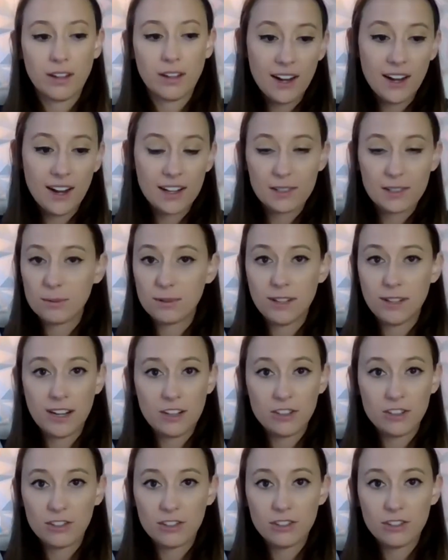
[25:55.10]
any
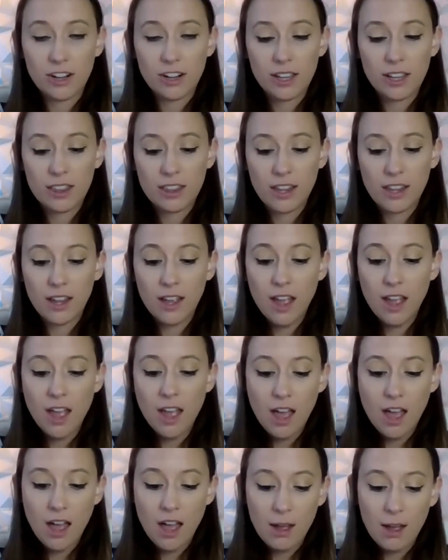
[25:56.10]
explanations or anything.
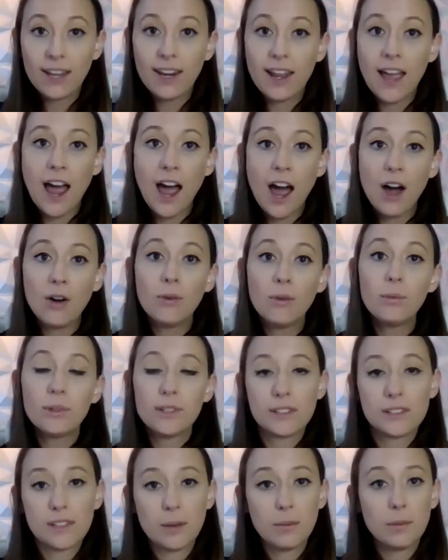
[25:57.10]
But how
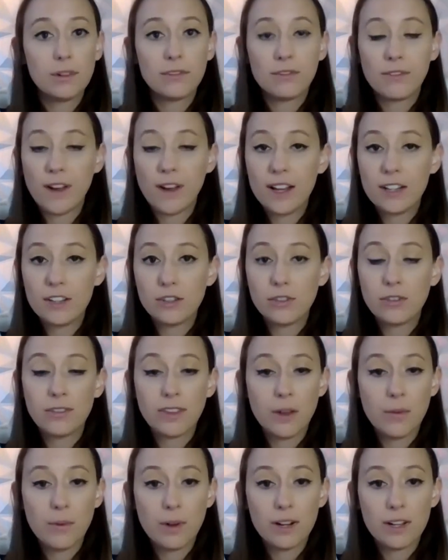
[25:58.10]
would someone find you
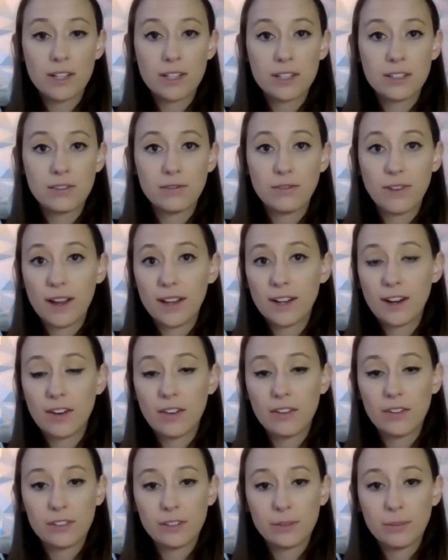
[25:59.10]
if they wanted to find
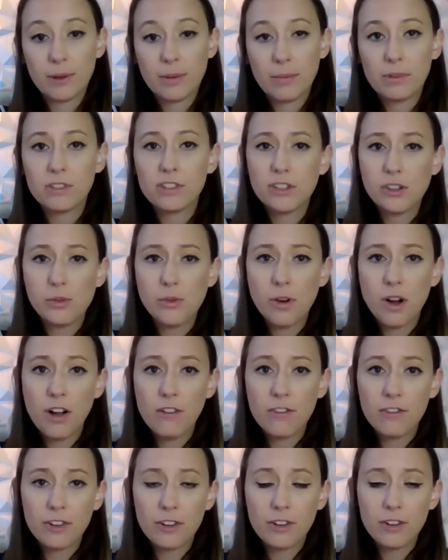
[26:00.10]
out a little bit? Do you
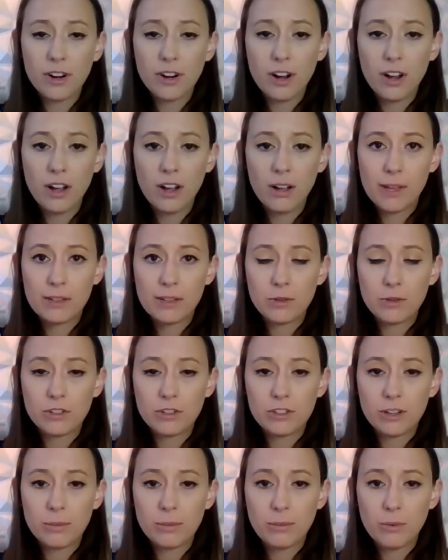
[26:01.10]
offer
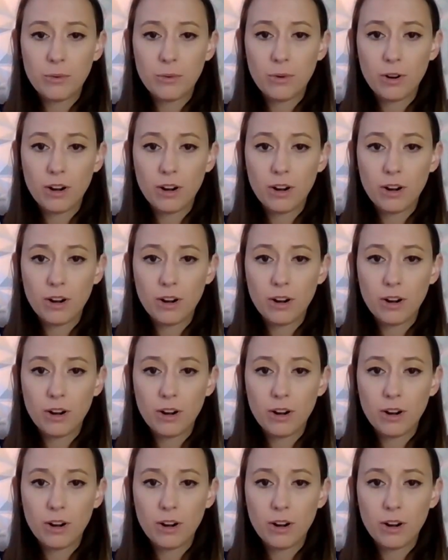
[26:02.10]
mentorship